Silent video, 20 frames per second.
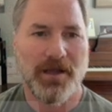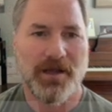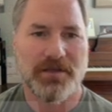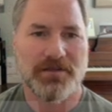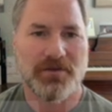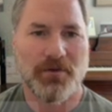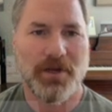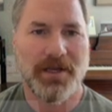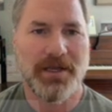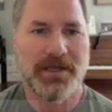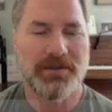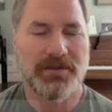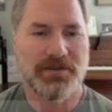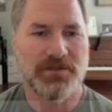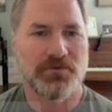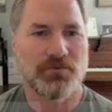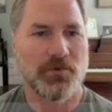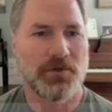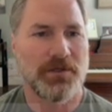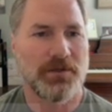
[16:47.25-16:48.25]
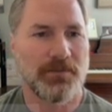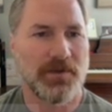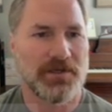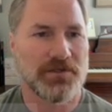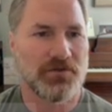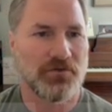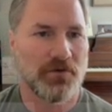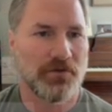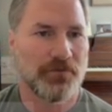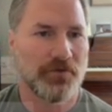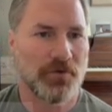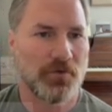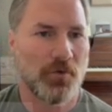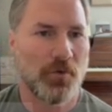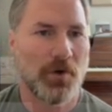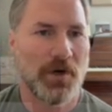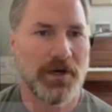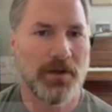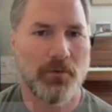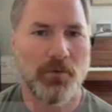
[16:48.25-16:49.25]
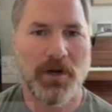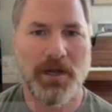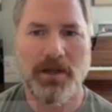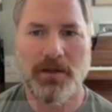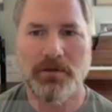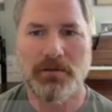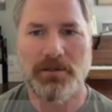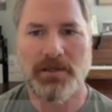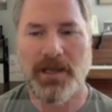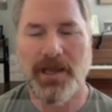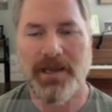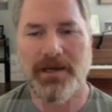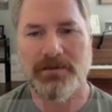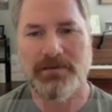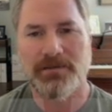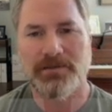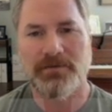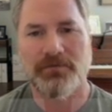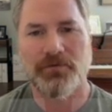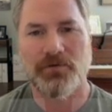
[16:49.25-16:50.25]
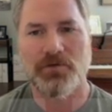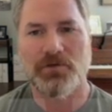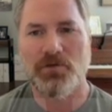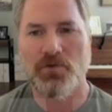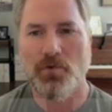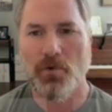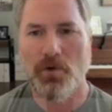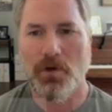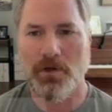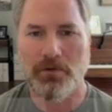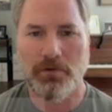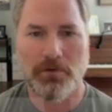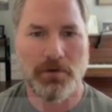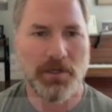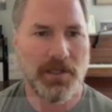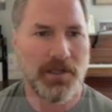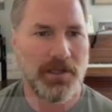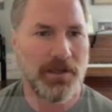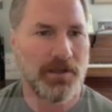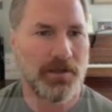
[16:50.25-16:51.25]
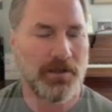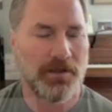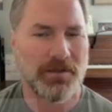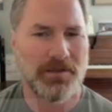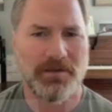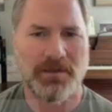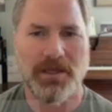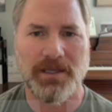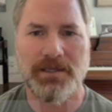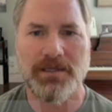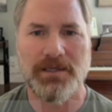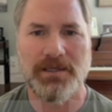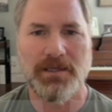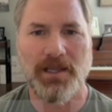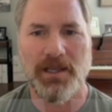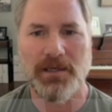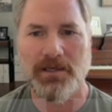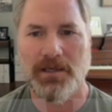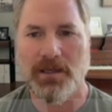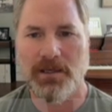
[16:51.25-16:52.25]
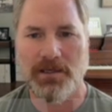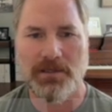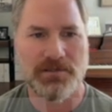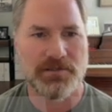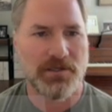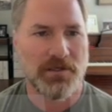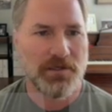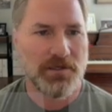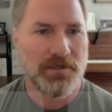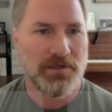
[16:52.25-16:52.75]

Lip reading: So I had this one in my store for quite a while. I had it listed for 298 days.